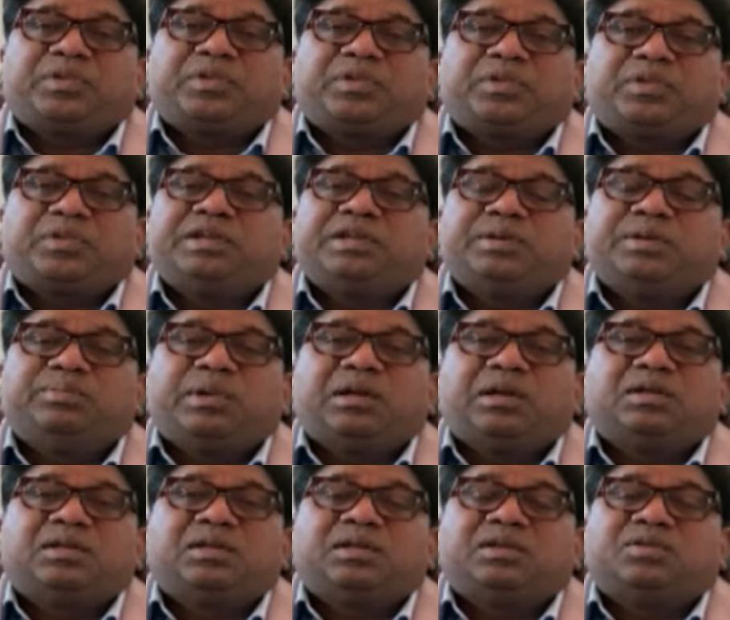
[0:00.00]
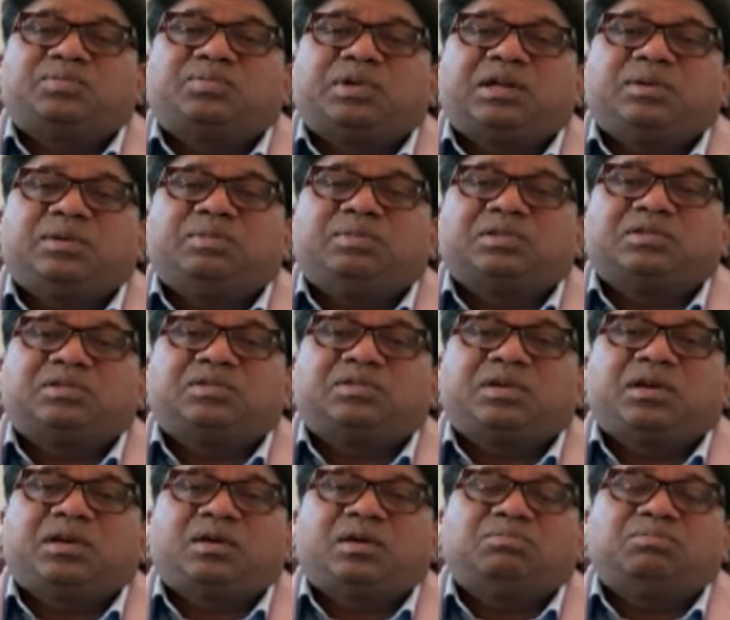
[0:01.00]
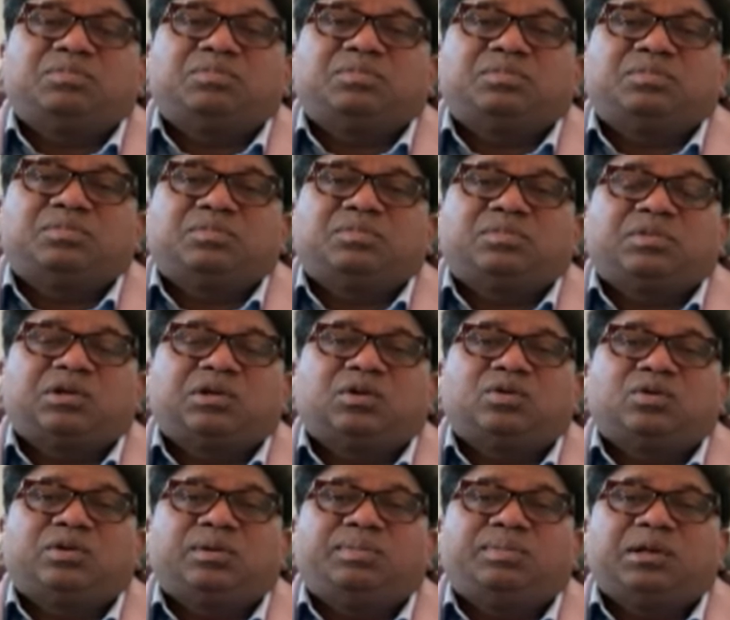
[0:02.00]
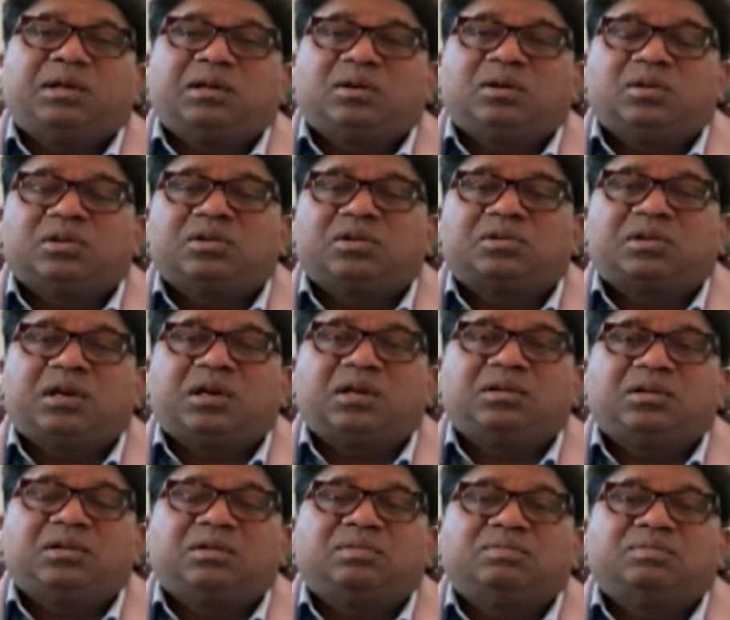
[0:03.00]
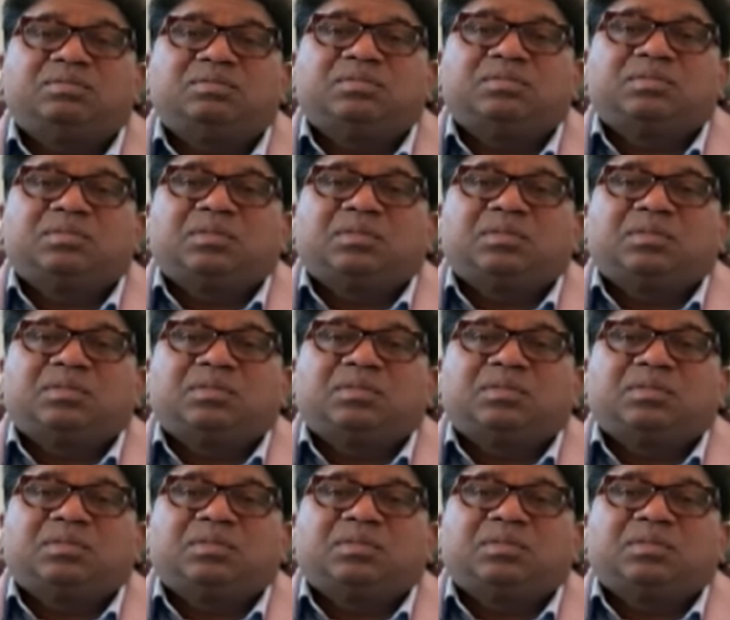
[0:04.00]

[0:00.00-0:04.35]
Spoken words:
again, the treatment is pretty much the same, you know, depending on the staging.